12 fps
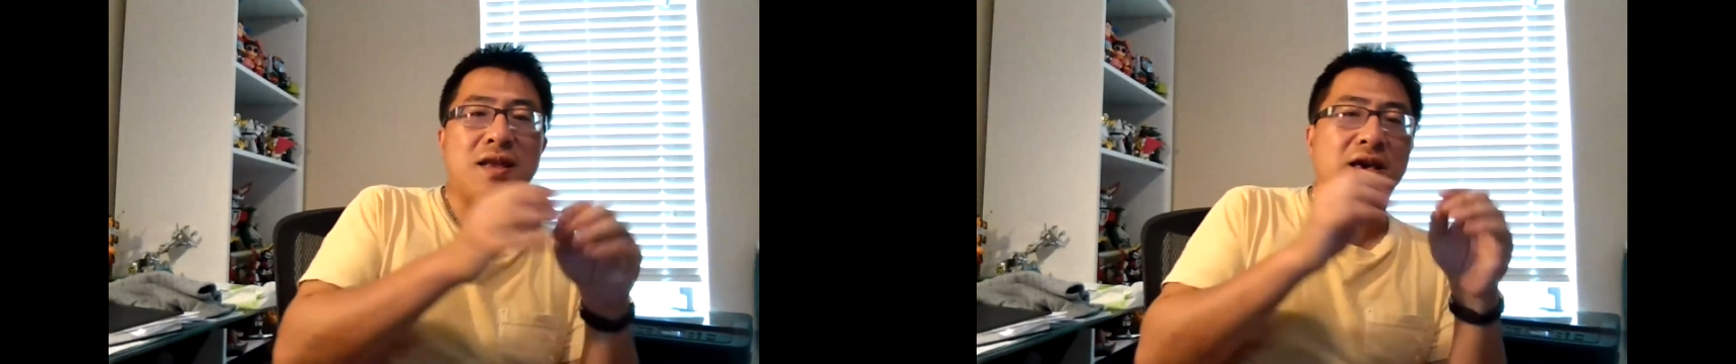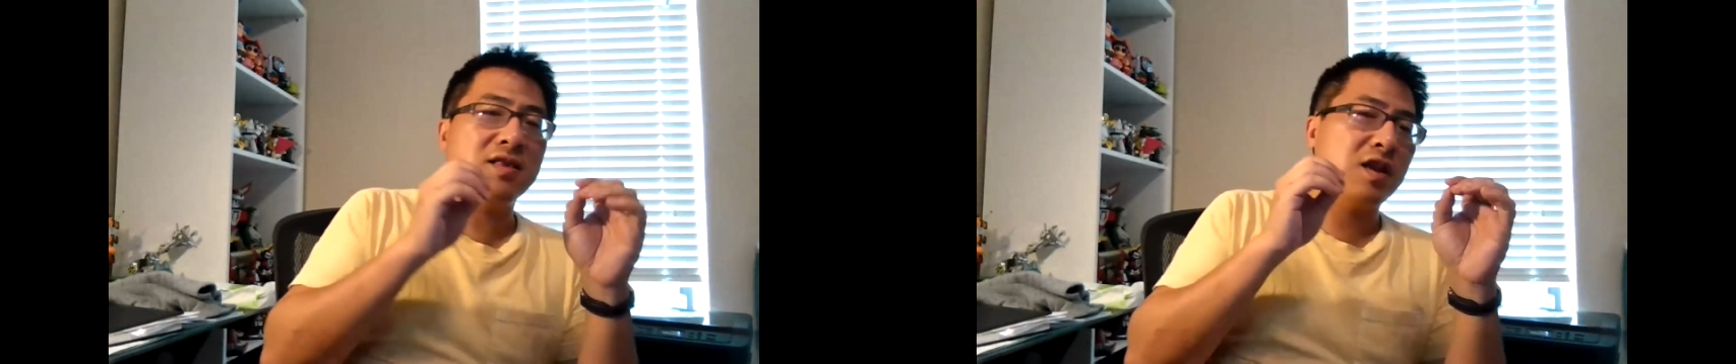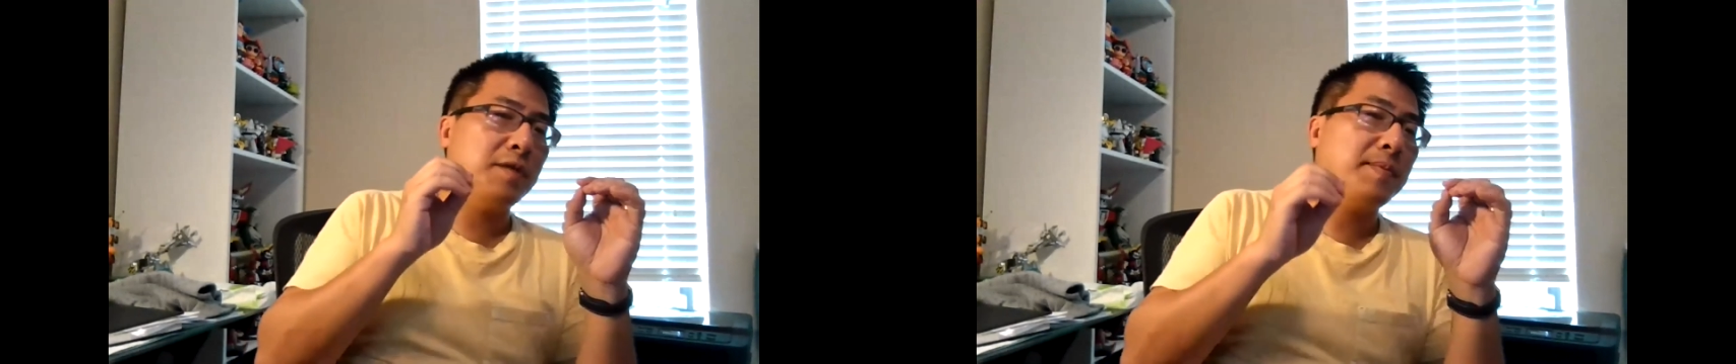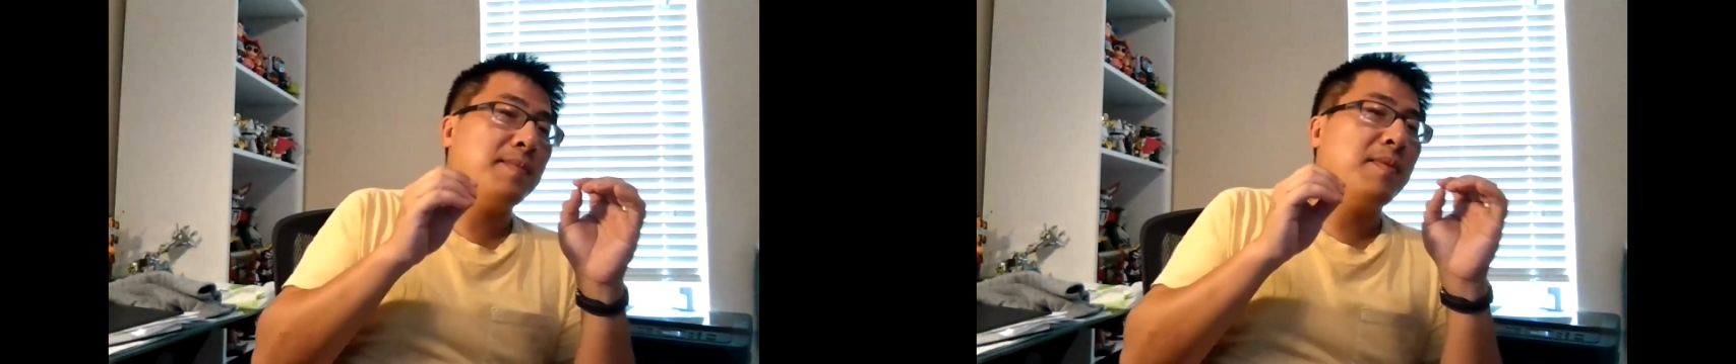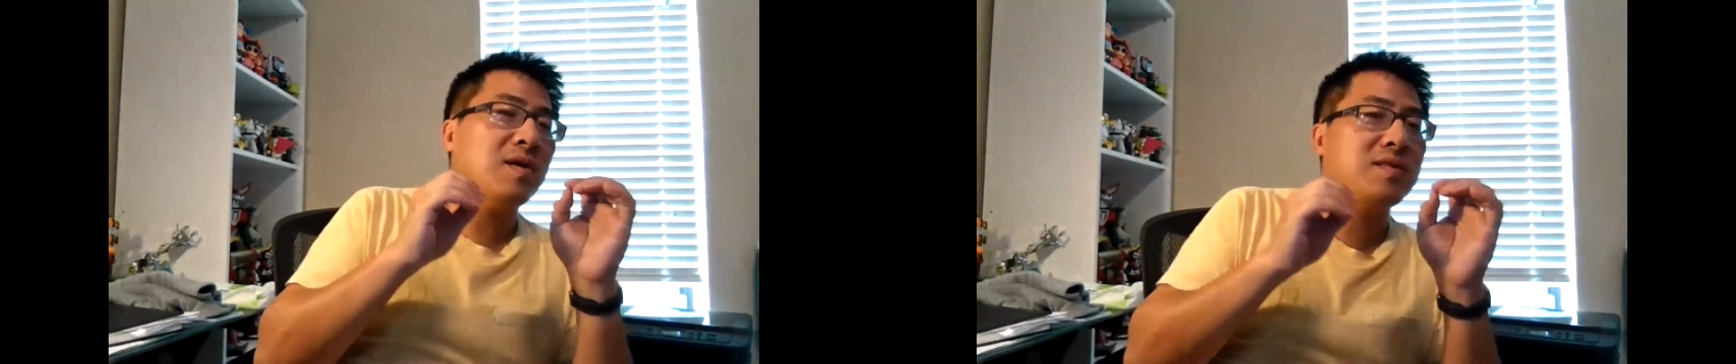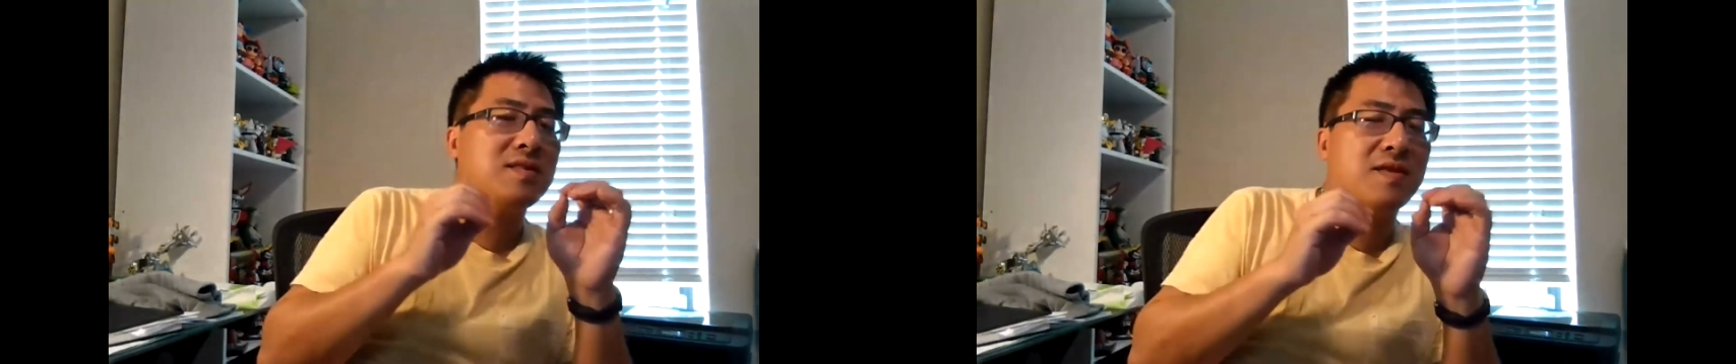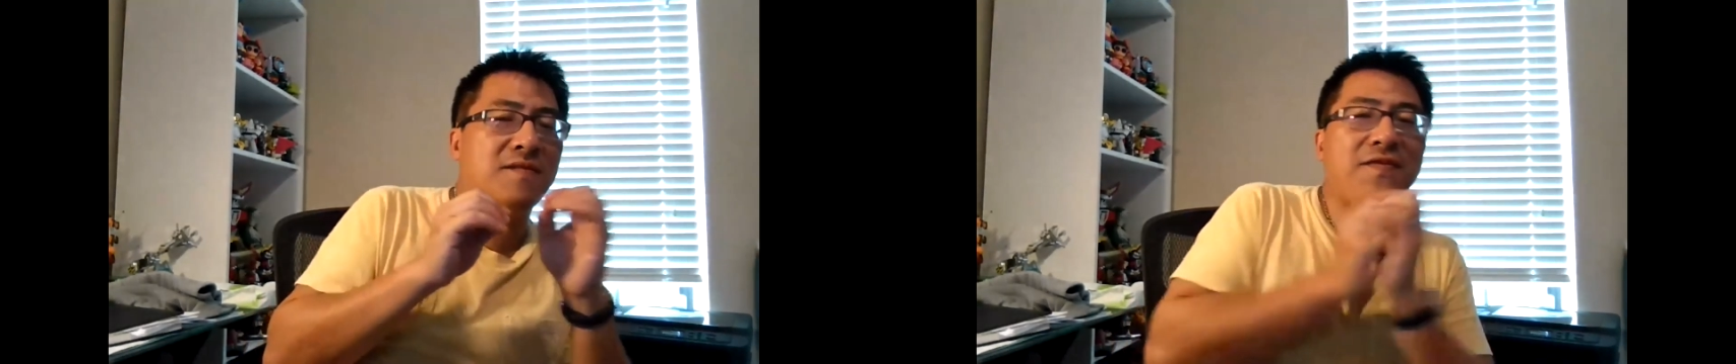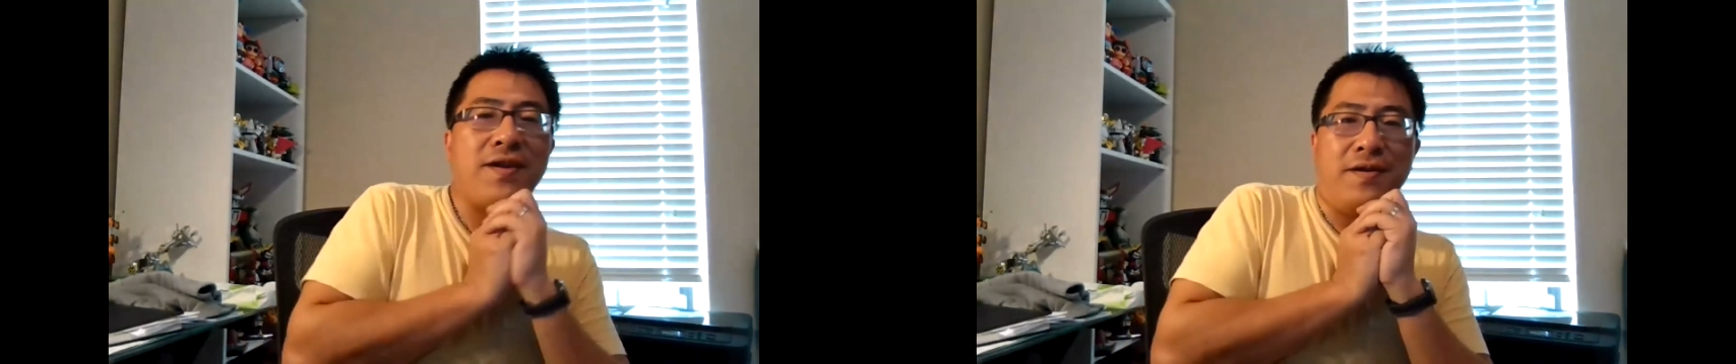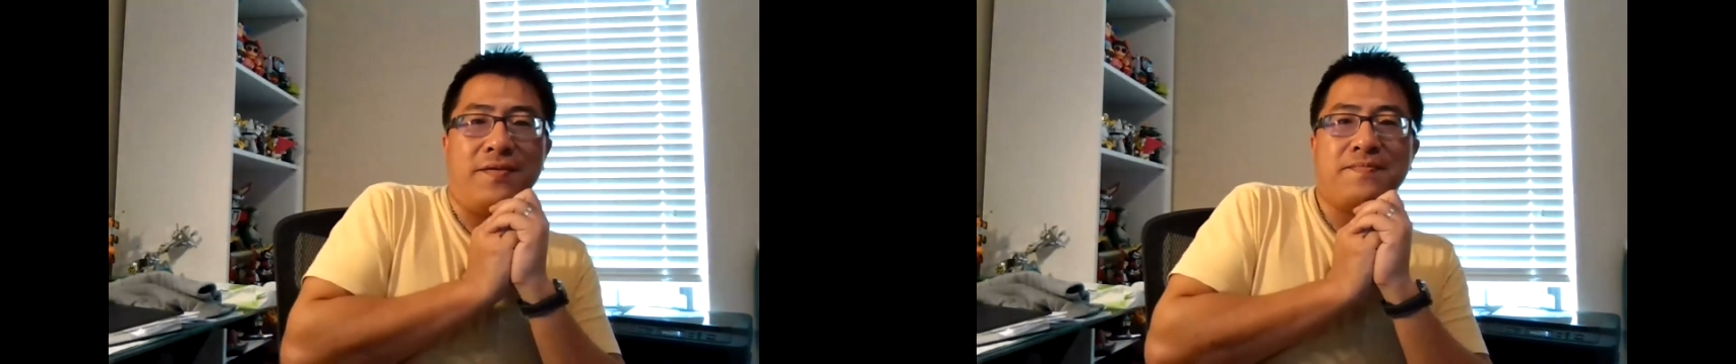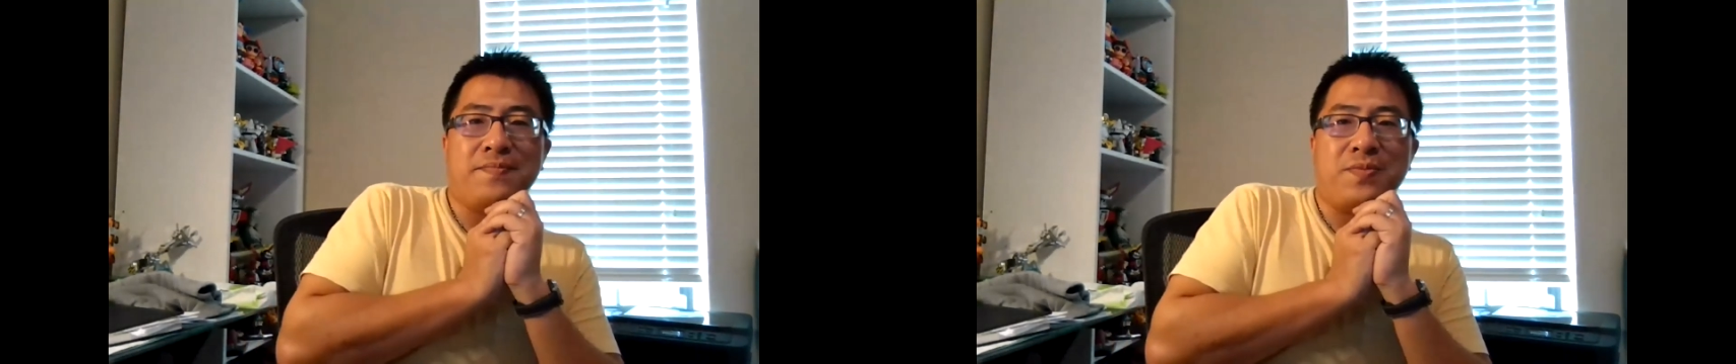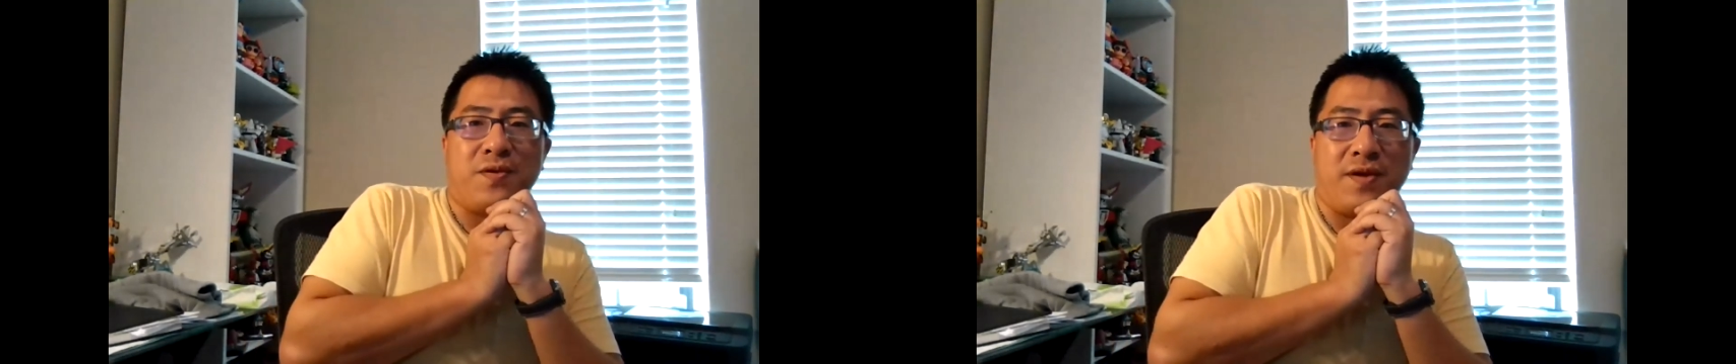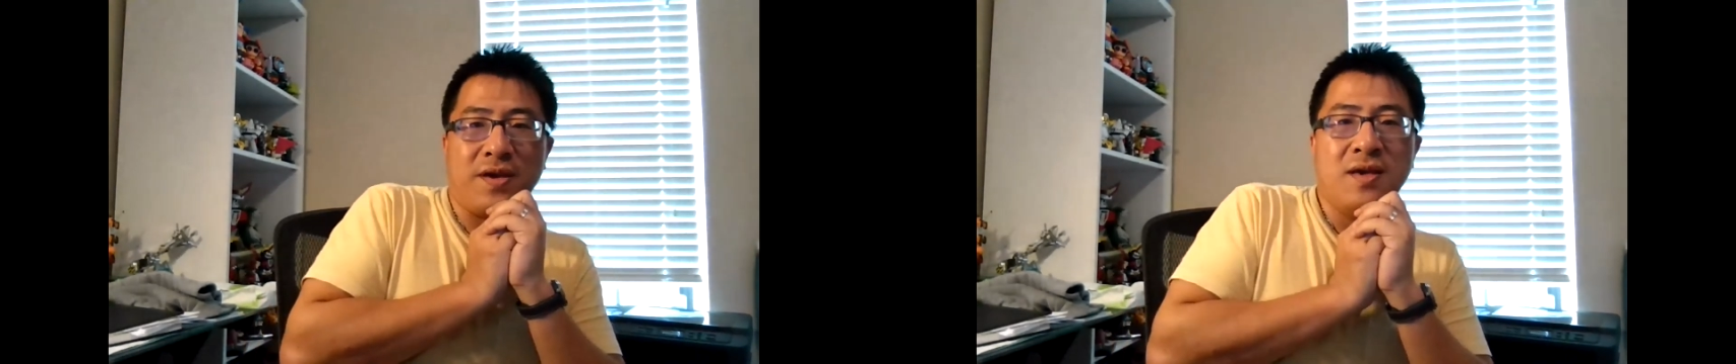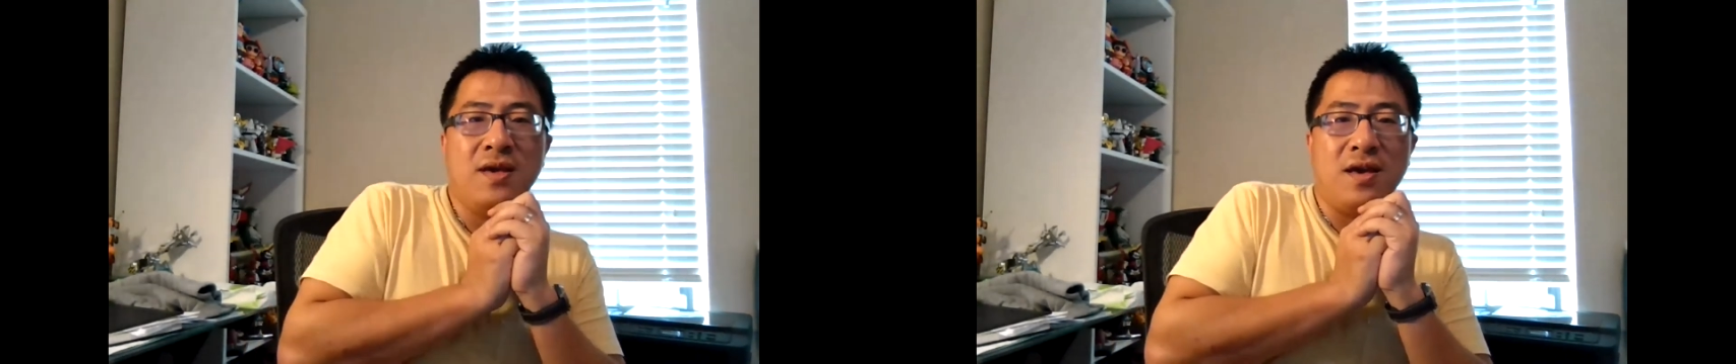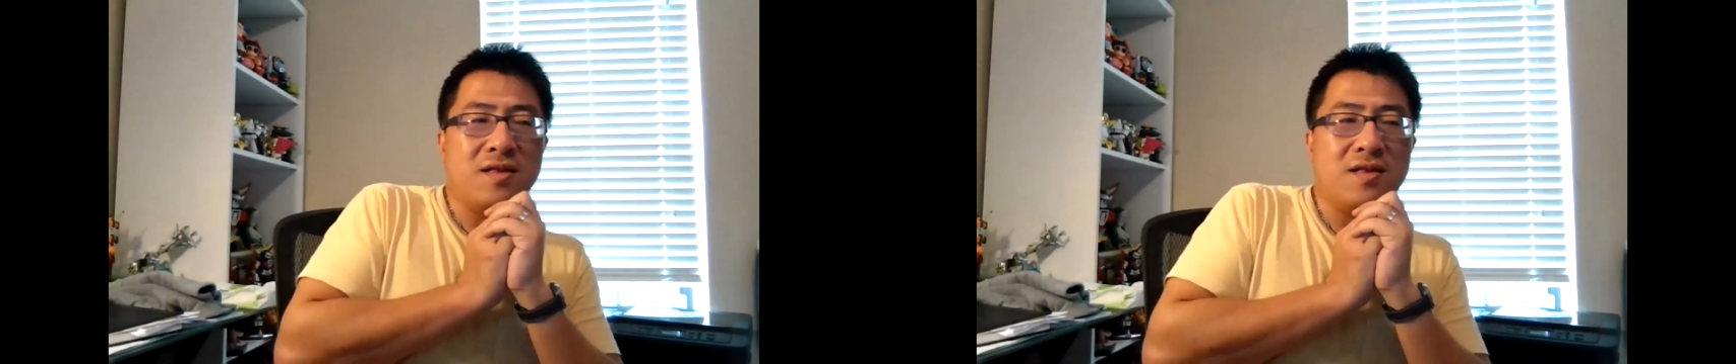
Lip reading: is a little bit more severe, right?